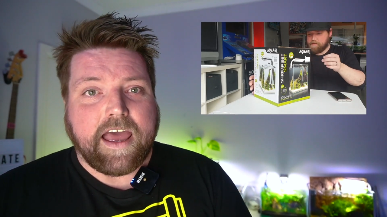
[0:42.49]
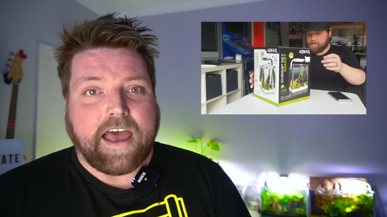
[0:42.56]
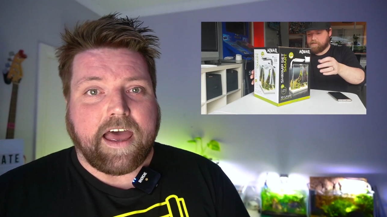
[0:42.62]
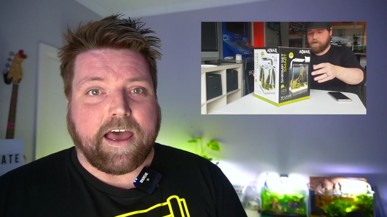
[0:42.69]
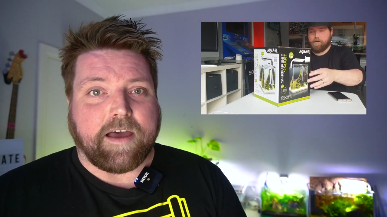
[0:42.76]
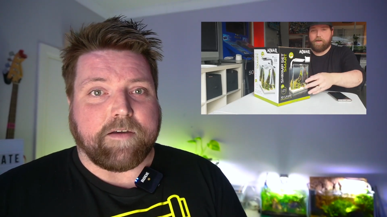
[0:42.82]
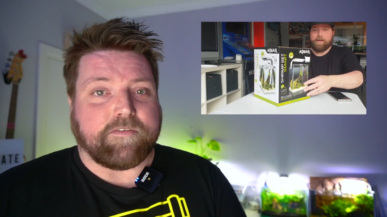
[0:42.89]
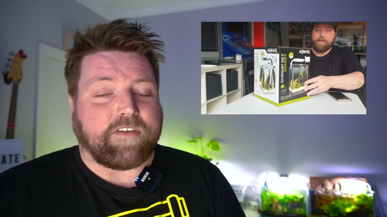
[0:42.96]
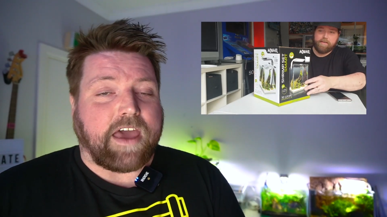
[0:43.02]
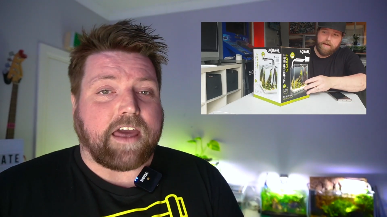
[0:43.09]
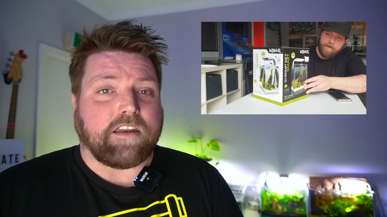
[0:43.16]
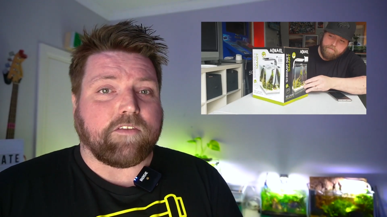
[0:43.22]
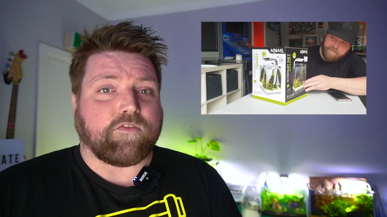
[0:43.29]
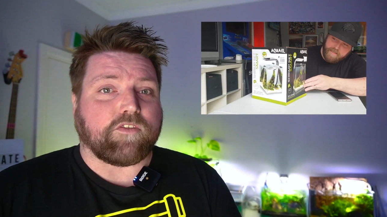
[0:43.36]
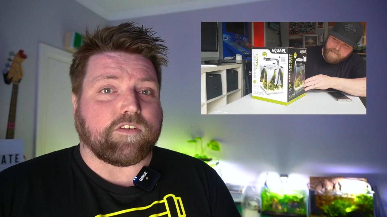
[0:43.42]
I've
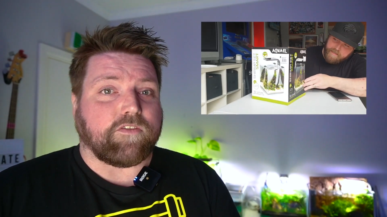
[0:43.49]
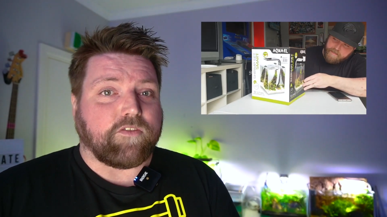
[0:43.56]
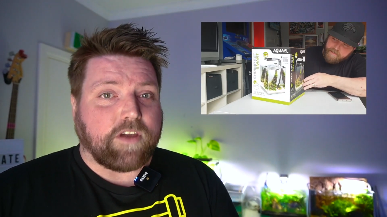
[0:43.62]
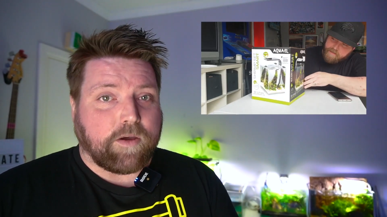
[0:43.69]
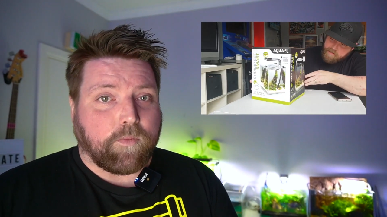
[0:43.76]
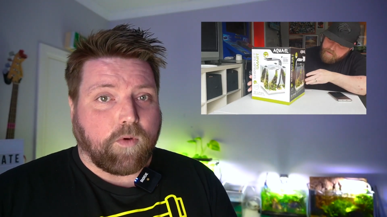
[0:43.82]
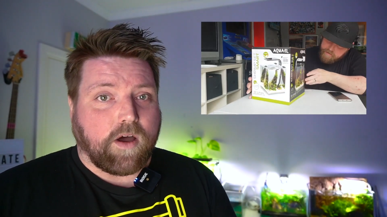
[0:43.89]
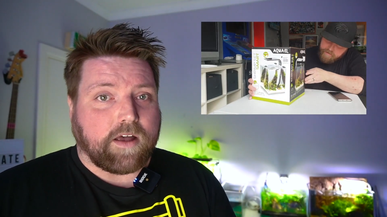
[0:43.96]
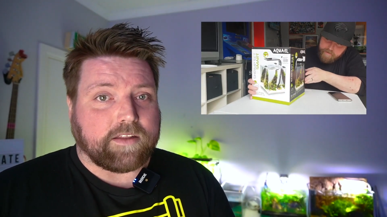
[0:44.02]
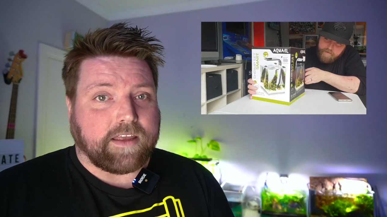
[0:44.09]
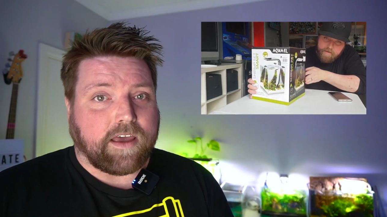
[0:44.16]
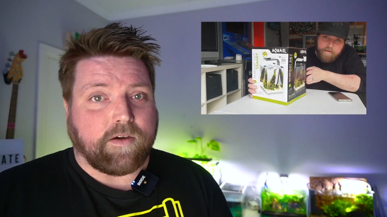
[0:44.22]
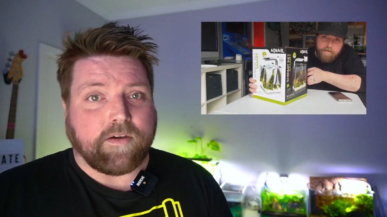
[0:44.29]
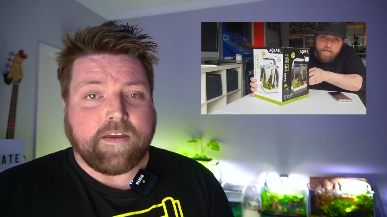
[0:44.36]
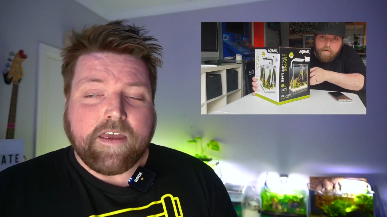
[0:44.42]
had it for a fair while
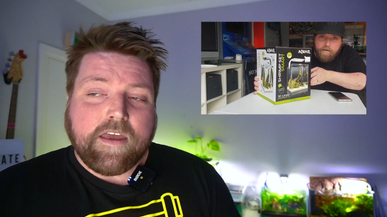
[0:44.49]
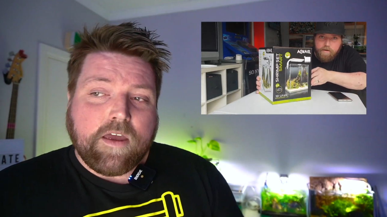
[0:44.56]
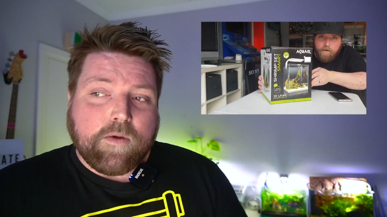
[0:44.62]
now.